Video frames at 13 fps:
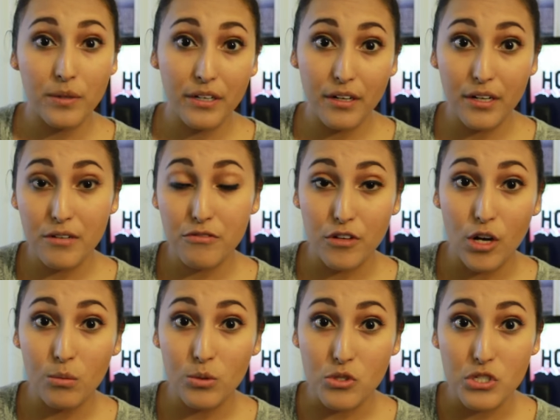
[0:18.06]
I've been working on it
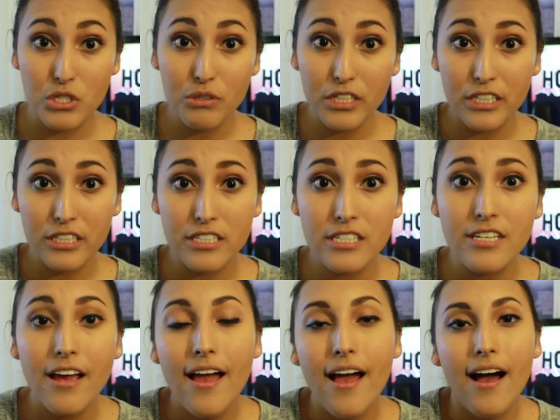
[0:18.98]
for almost two
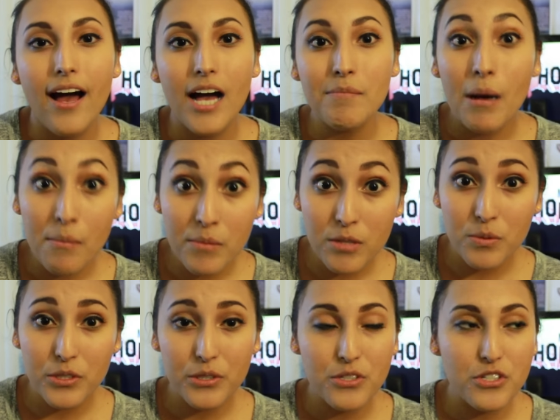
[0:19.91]
years. Um, I'm the